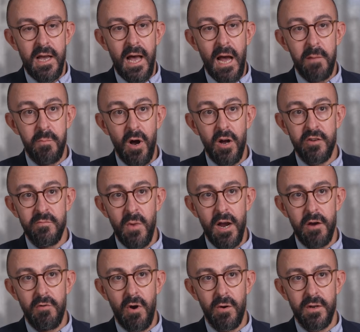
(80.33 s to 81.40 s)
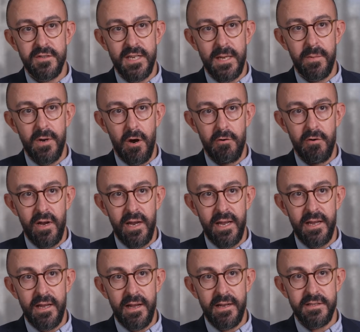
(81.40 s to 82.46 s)
And part of my role at
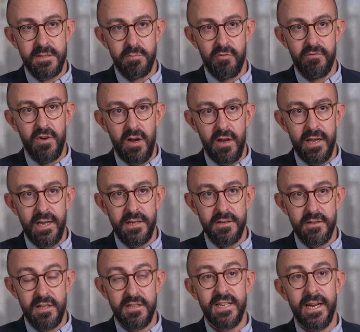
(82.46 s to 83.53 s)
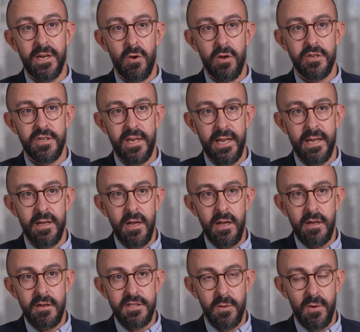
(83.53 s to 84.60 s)
CBRE is to provide the technology
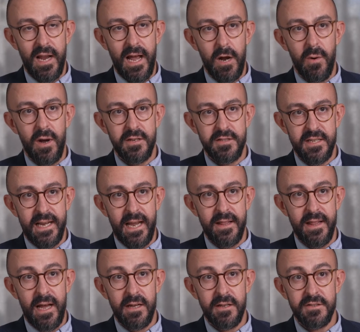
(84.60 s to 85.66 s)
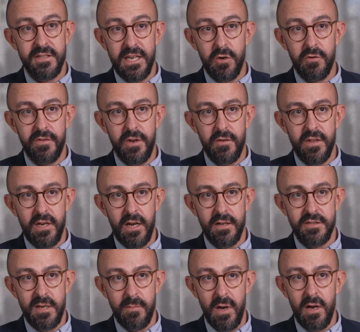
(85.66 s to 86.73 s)
to allow us to get that single view of the
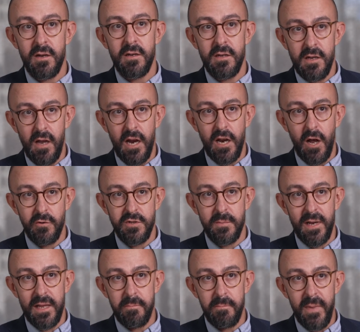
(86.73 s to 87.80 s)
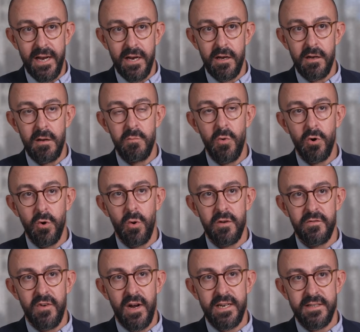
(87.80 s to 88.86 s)
customer and ultimately better and more
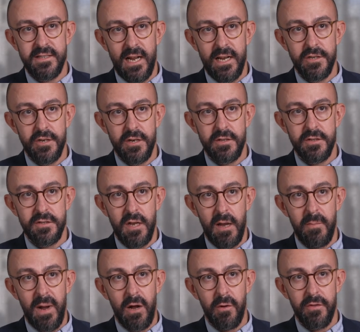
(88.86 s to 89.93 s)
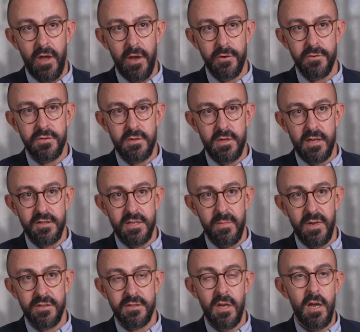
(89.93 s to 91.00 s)
qualified intelligence about those
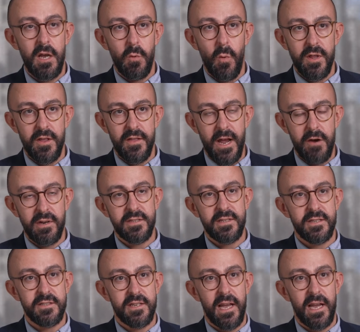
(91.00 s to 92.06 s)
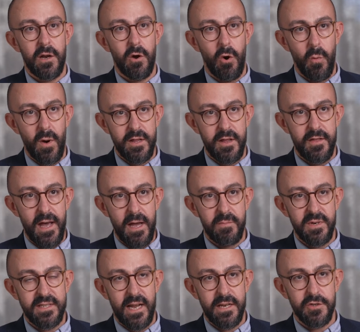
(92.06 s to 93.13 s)
customers, whether they're existing or whether they're
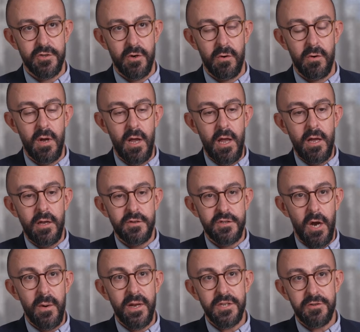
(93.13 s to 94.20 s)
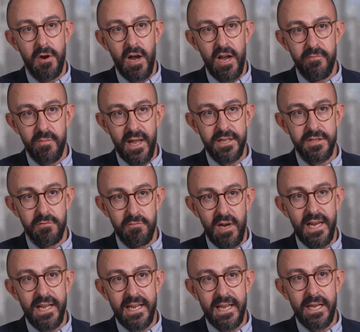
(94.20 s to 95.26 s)
potential. So Introhive plays a
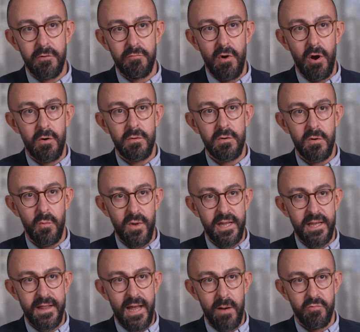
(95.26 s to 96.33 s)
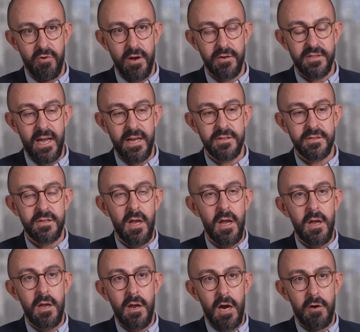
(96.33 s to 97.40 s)
really key role within that process
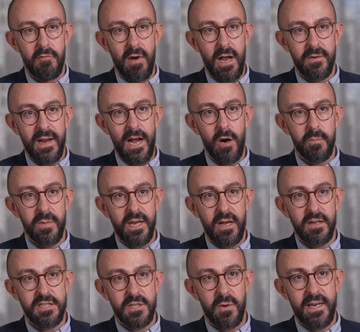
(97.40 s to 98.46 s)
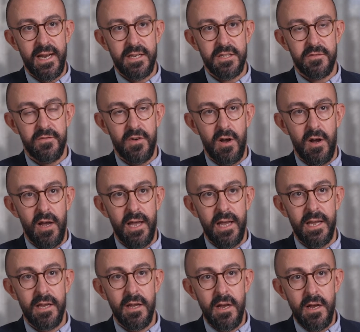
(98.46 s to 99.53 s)
around helping us to
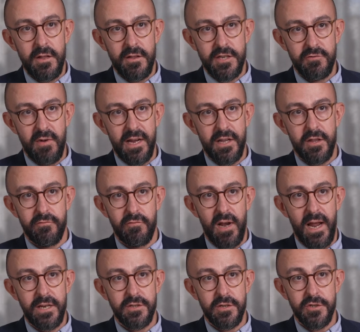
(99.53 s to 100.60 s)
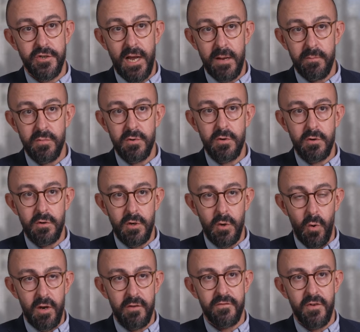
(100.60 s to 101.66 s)
identify the strength of relationship,
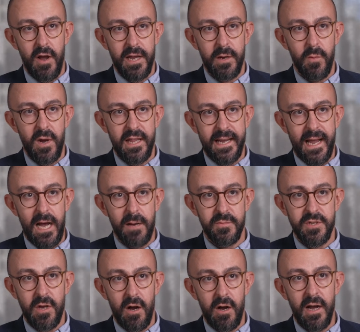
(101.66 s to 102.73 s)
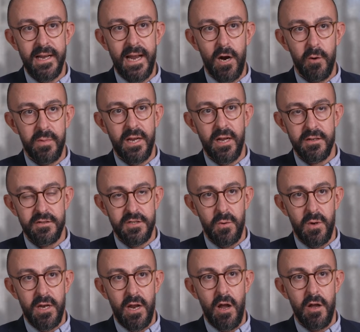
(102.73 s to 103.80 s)
qualifying where the gaps are and helping us
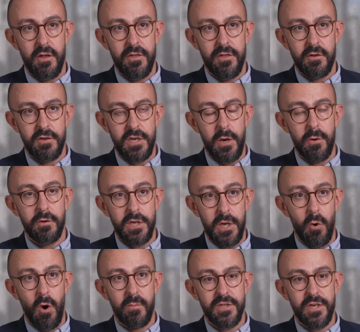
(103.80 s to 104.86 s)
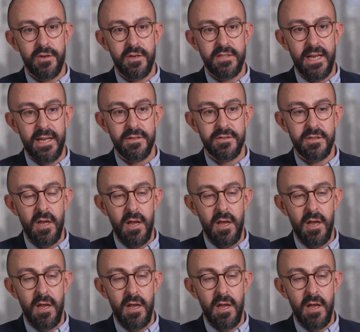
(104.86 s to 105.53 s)
to unearth new opportunities.